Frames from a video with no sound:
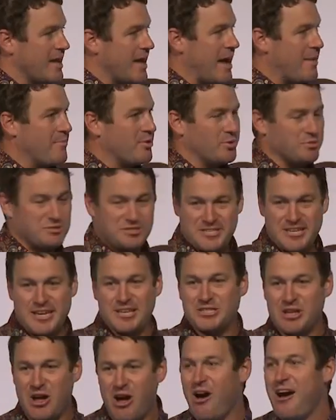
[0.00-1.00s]
You'll see it's
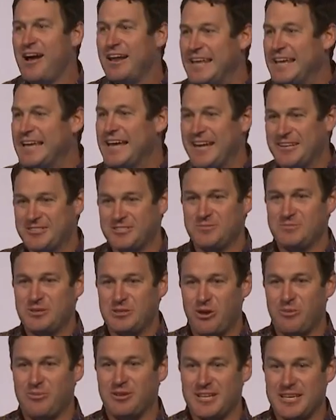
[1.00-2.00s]
highly customer
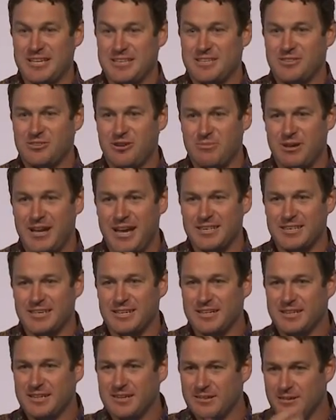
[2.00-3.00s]
dominated.
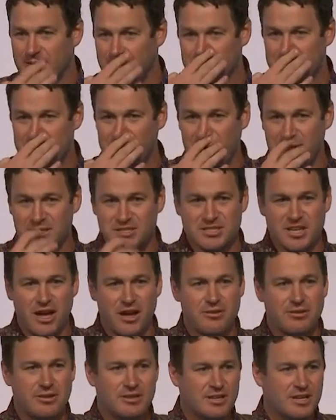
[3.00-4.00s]
Right? So
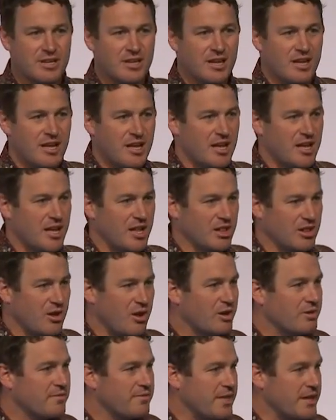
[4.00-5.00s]
a lot
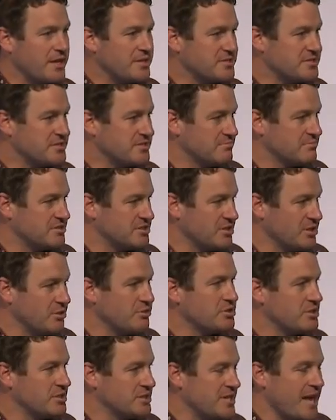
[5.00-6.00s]
of these
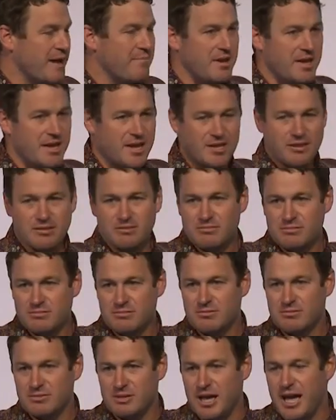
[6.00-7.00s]
solutions are being
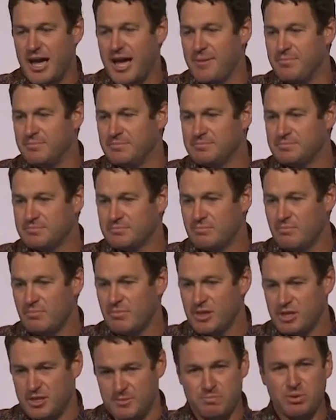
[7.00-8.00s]

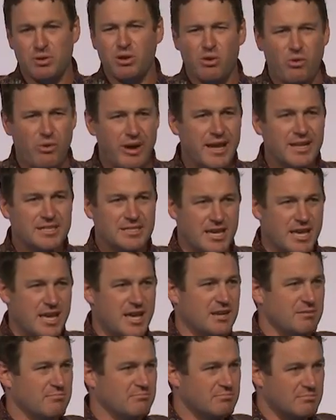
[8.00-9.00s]
deployed
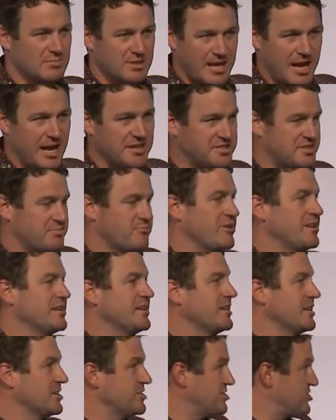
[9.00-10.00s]
in customer
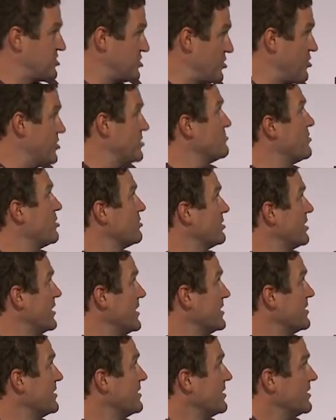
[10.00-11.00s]
analytics, churn
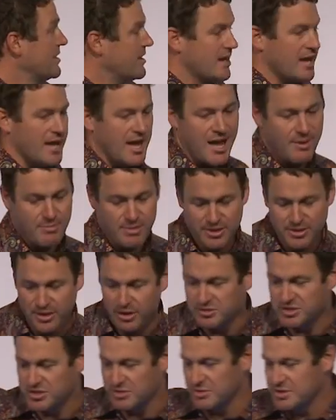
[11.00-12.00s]
modelling, and those
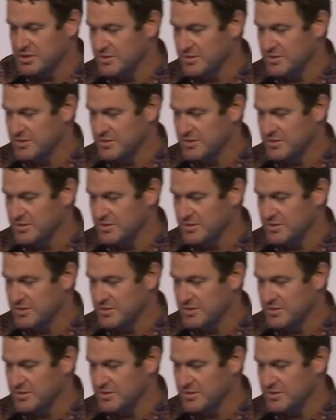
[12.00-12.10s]
sorts of